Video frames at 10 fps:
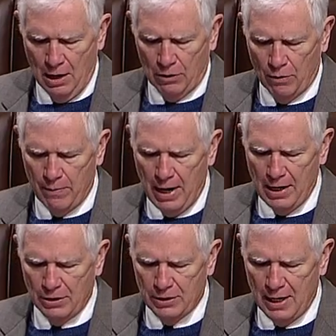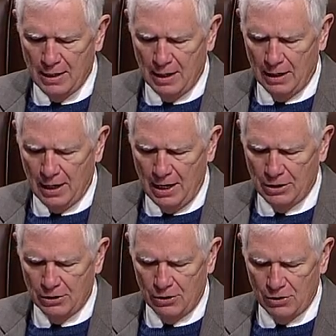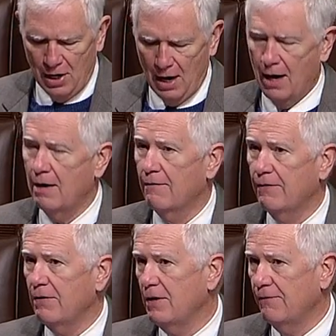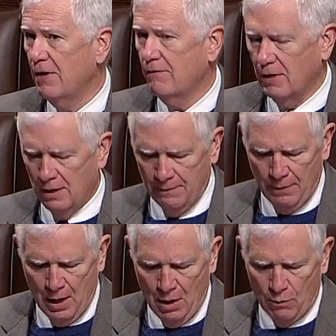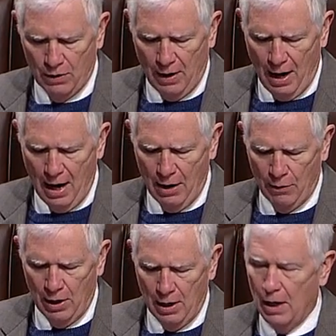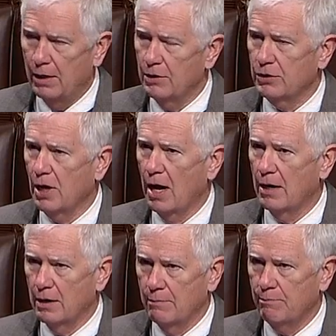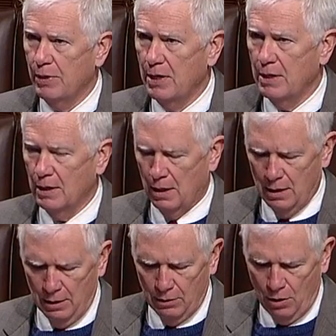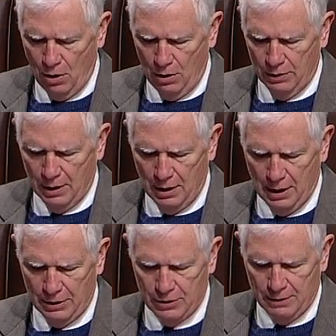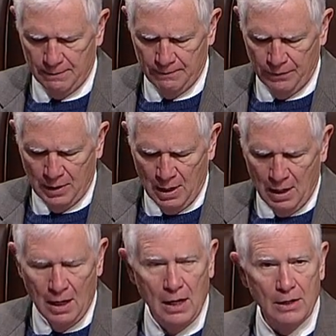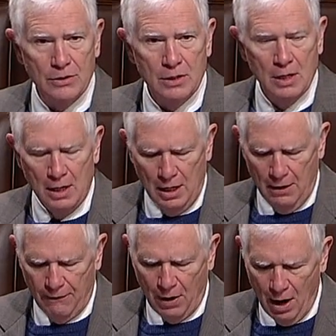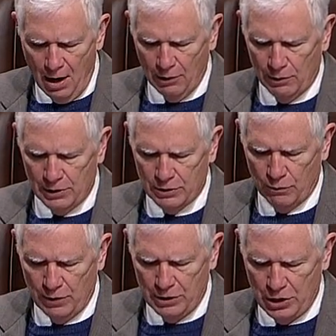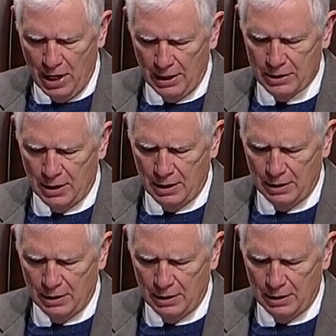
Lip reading: The remaining state delegations are tied 50-50, with Iowa undecided pending an uncalled election. Hence, if Congress rejects